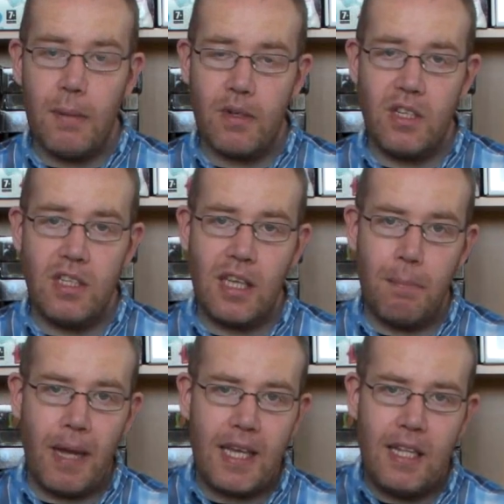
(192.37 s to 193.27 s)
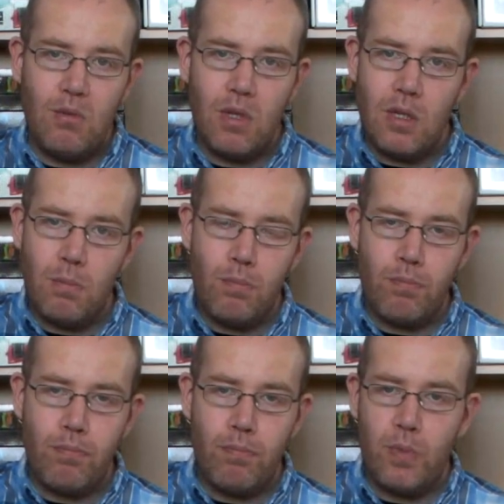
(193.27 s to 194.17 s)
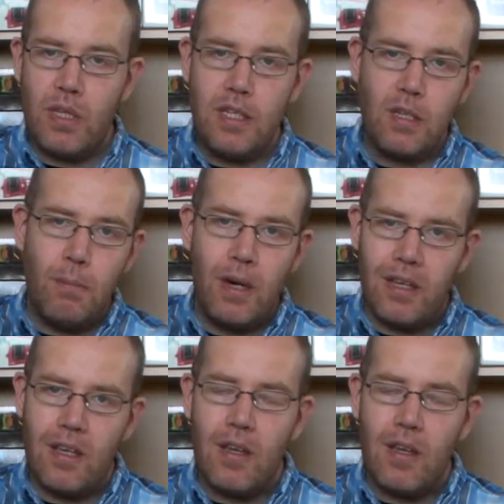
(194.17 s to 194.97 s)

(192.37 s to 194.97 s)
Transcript: I just need to get back into it, and it is complete.